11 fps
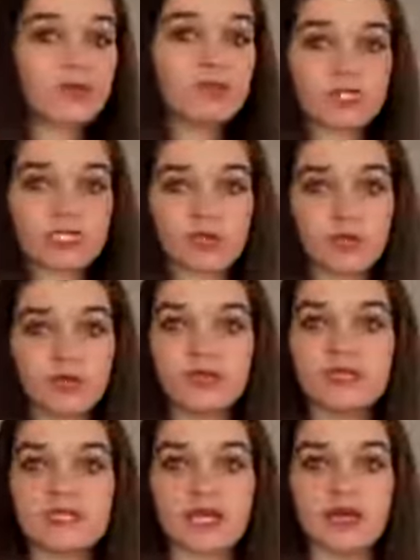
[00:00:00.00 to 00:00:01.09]

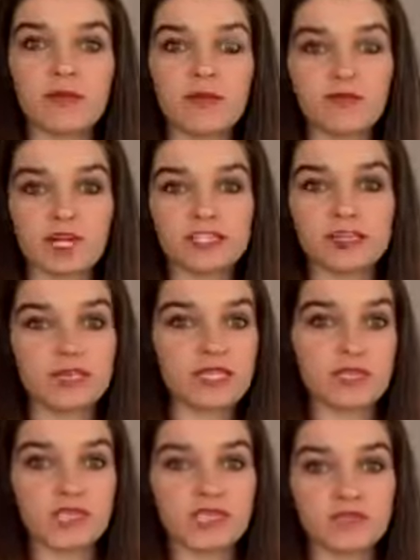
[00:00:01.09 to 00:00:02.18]
principles that provides you with a
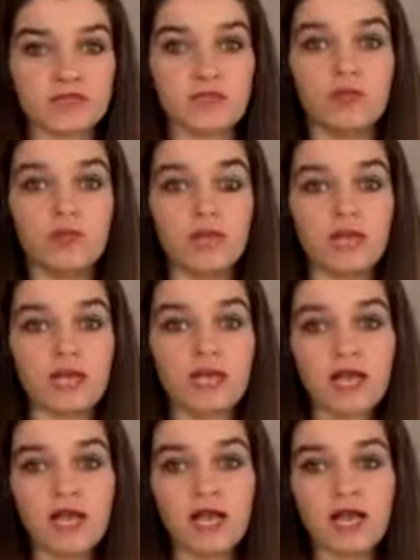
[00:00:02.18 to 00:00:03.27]
nice framework.
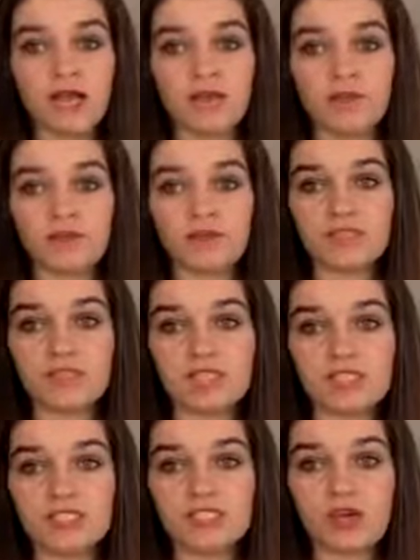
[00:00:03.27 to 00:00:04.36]

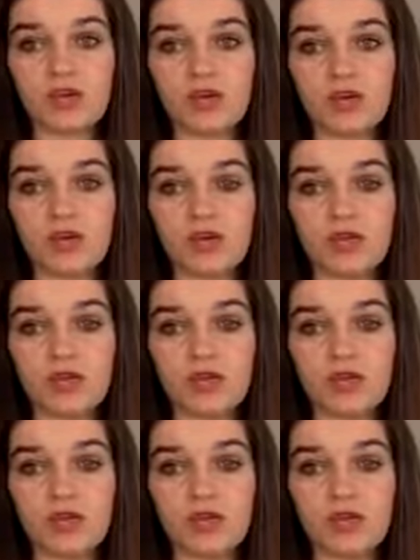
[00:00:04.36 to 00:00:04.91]
And so